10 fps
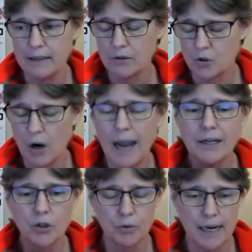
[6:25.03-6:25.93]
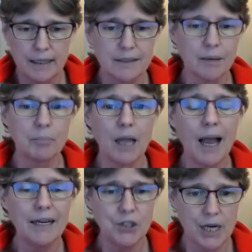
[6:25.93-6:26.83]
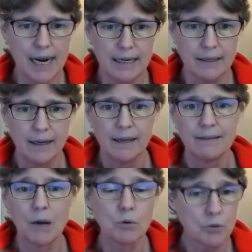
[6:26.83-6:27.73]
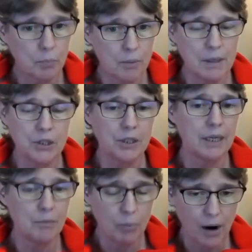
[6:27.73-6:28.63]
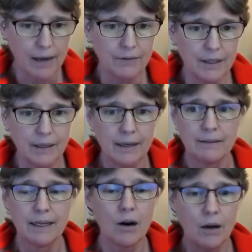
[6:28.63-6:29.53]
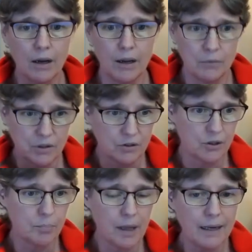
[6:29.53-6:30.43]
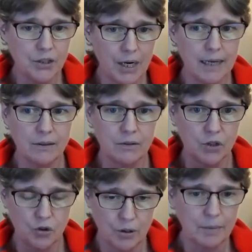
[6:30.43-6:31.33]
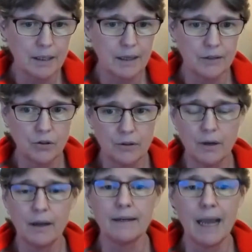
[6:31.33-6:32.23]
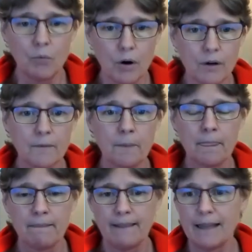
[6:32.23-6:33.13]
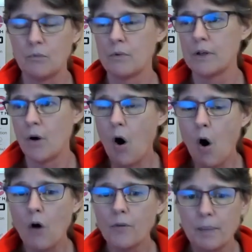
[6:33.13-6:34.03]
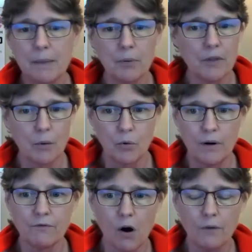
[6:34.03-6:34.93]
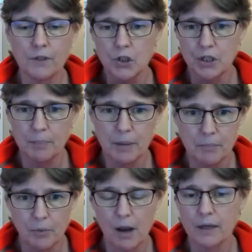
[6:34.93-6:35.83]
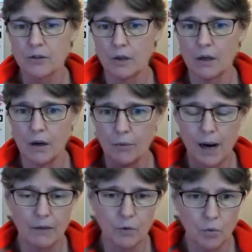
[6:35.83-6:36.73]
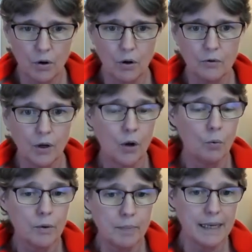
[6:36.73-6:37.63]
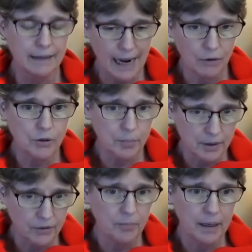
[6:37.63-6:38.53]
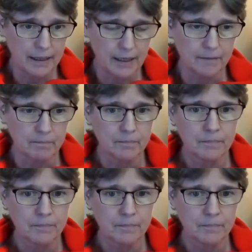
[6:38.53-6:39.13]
try to create a supply chain that was permissioned and private. That it was a supply chain distributed ledger network that all the people that were involved in shipping products around the world would be allowed to participate in.